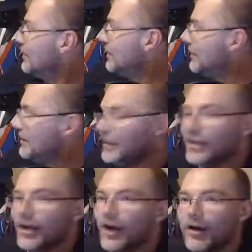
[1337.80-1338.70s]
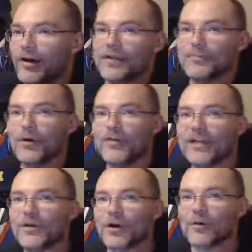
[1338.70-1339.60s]
Indeed. All right, moving
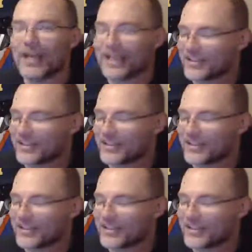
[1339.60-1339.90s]
into our weeks.